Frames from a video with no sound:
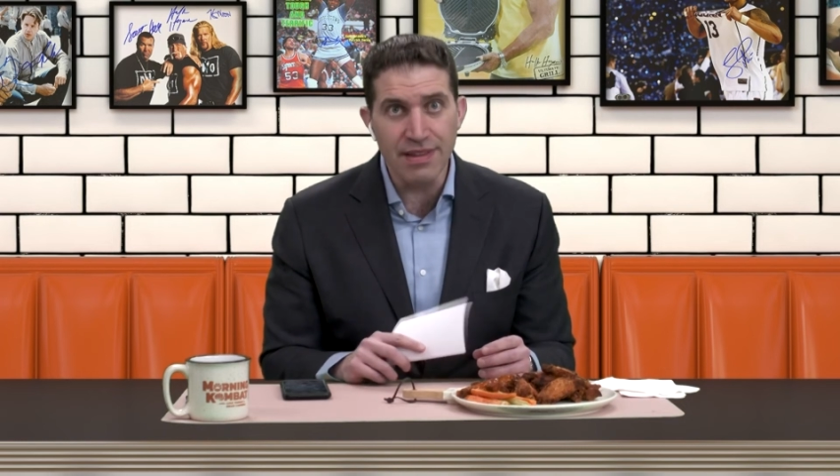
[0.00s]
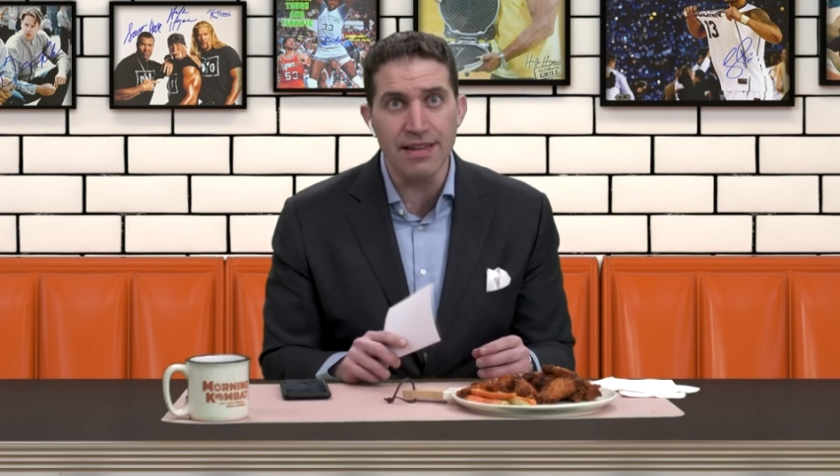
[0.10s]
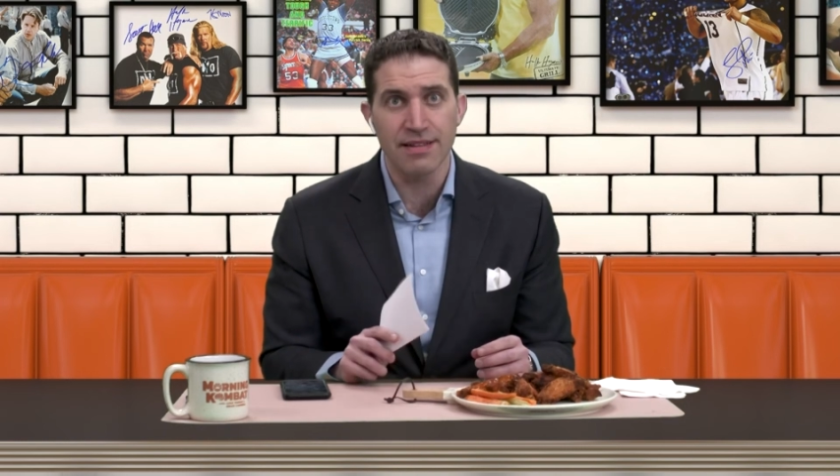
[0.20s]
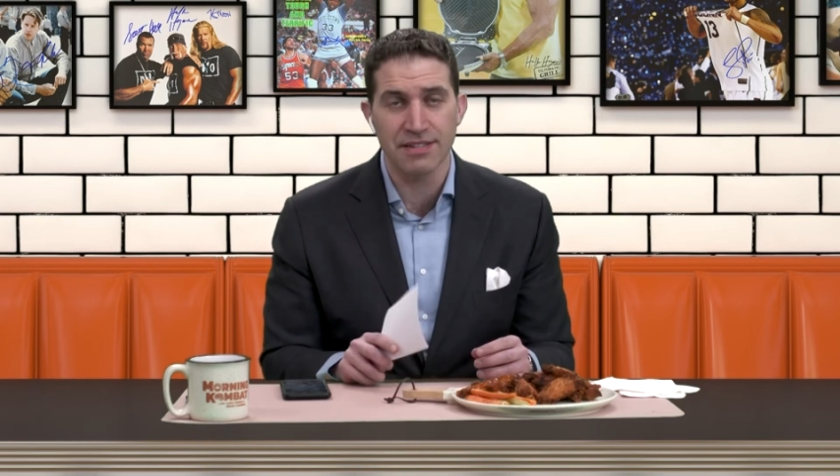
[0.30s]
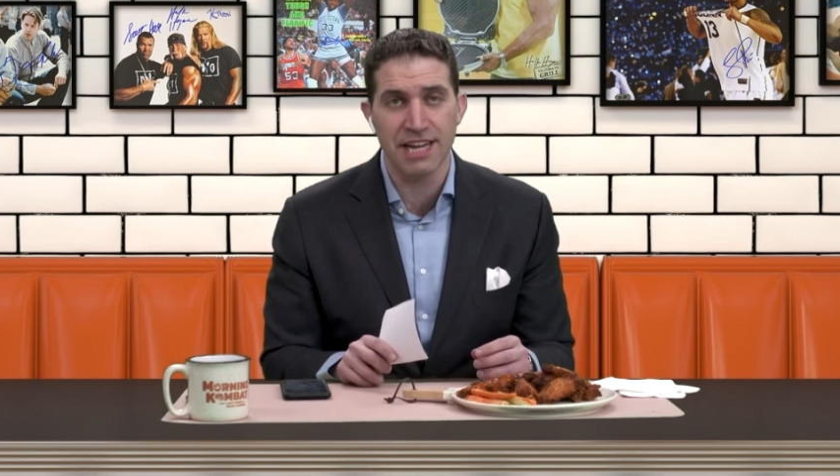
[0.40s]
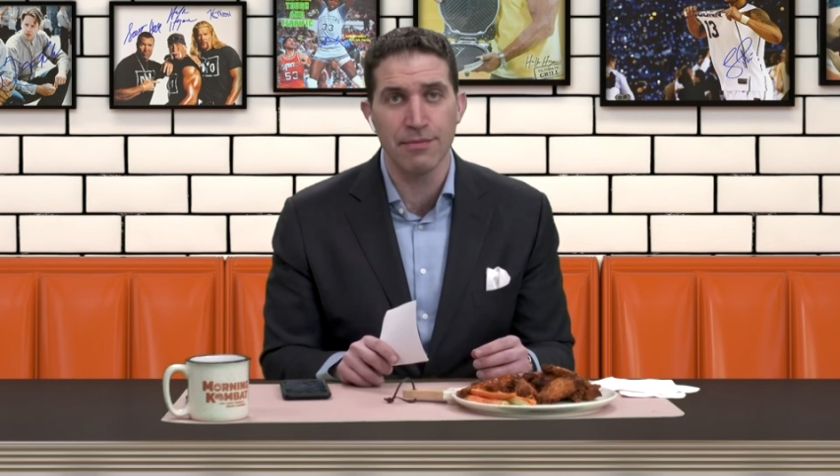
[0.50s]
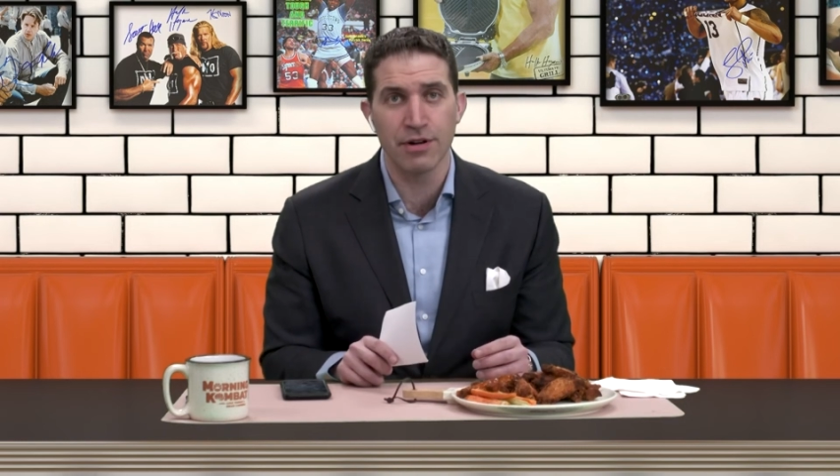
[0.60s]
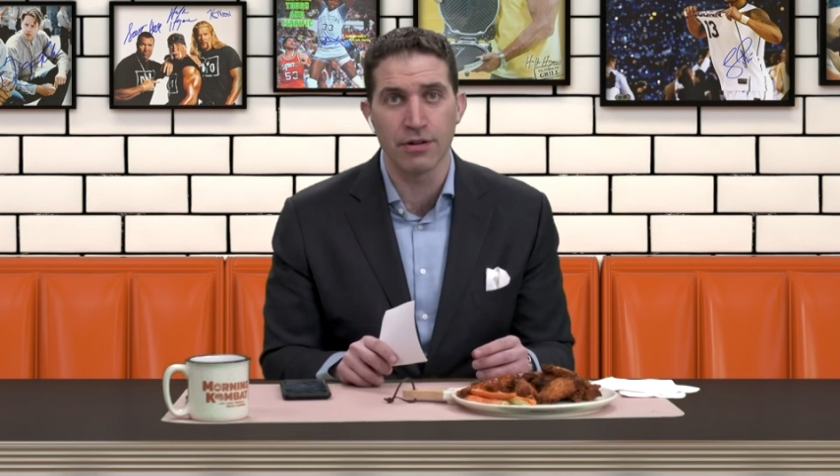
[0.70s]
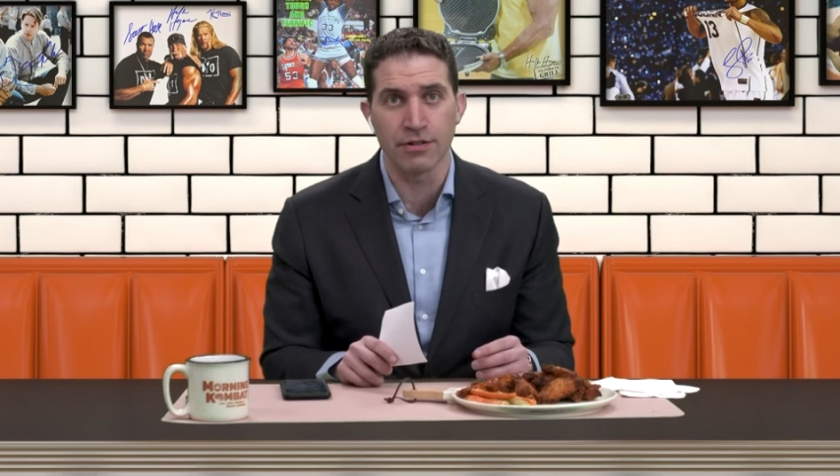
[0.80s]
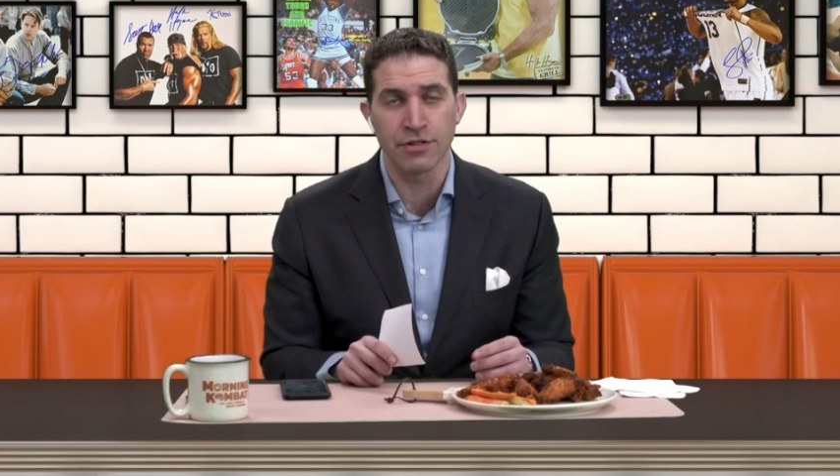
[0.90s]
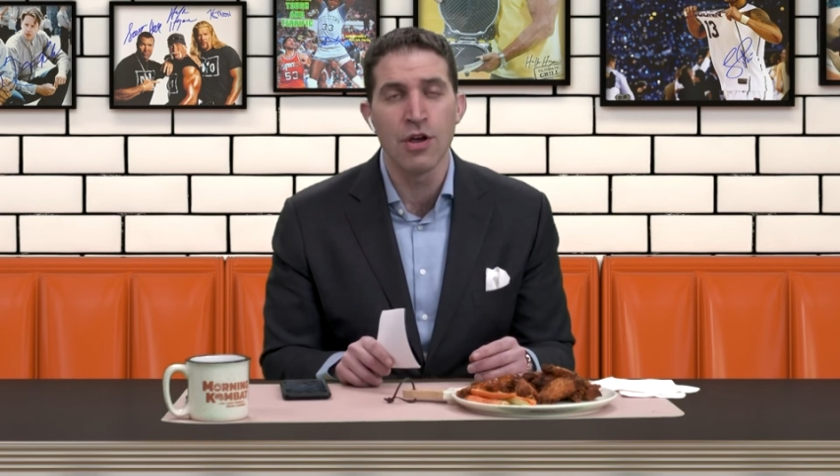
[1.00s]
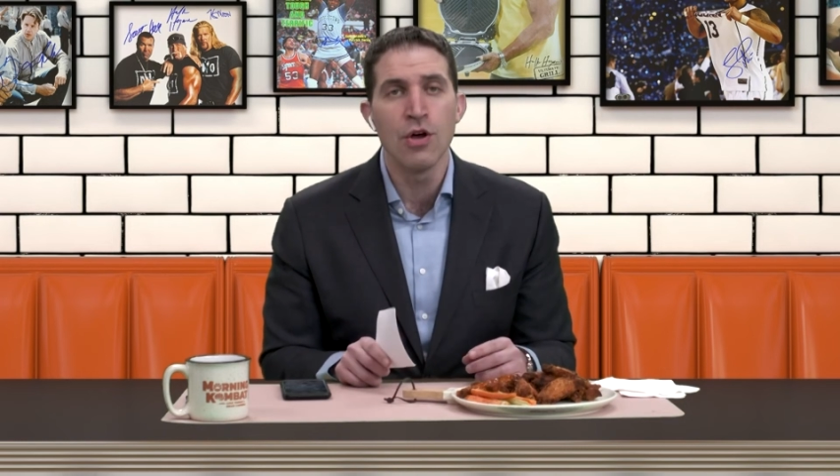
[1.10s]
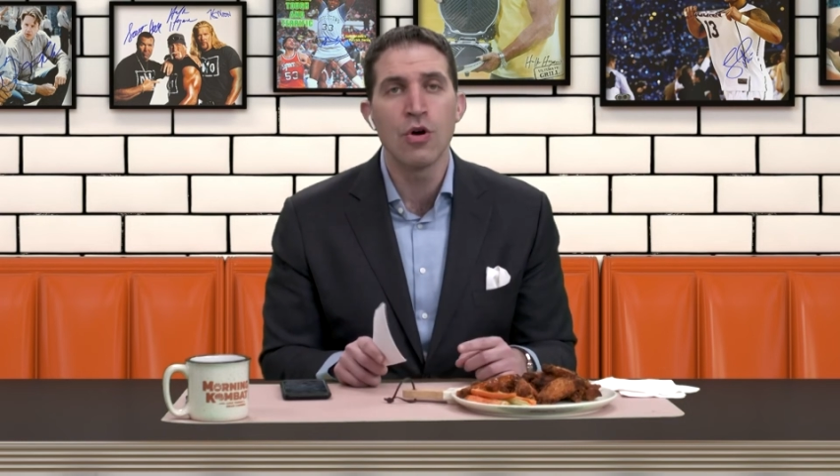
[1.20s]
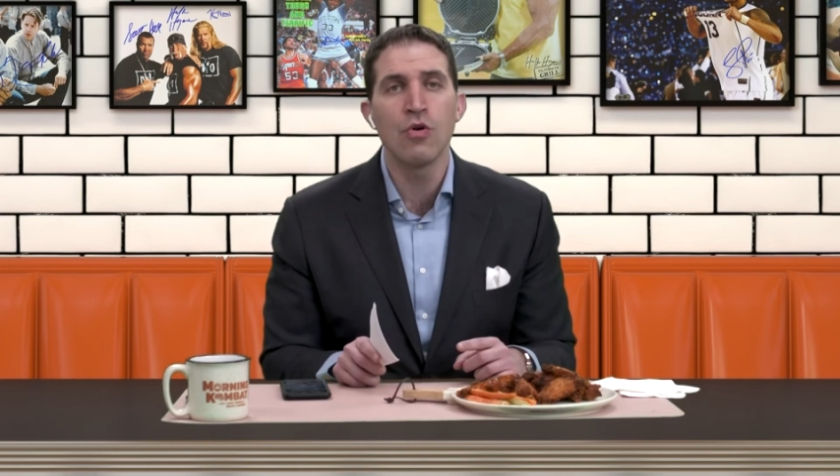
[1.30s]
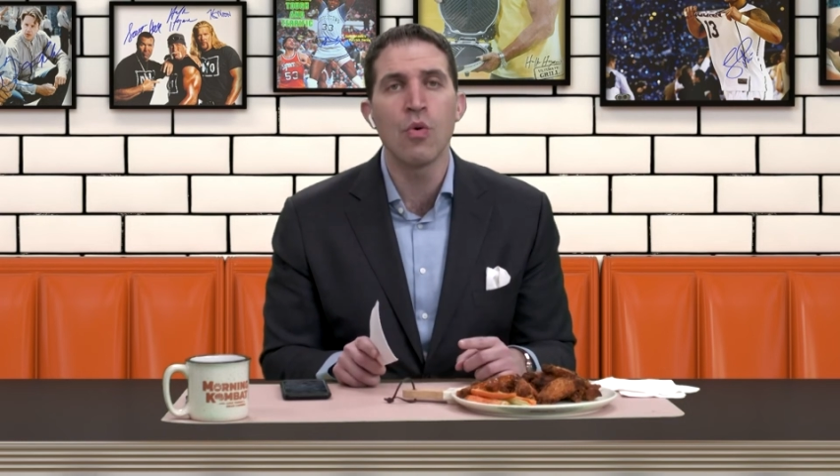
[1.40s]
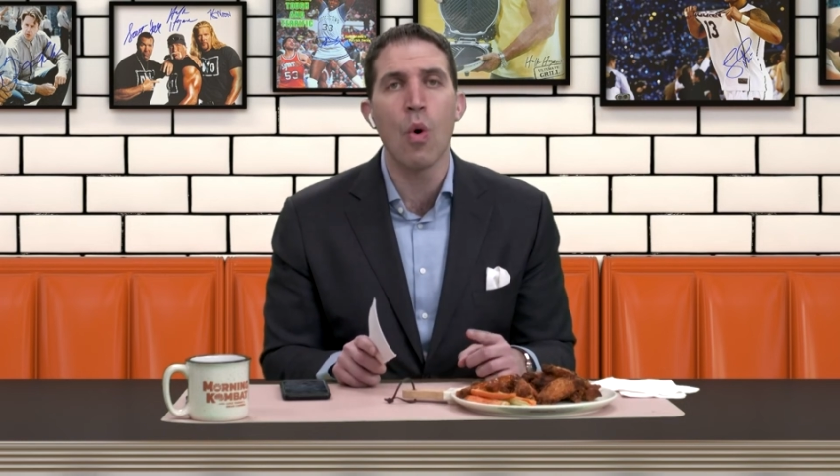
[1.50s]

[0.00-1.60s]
the Seminoles, who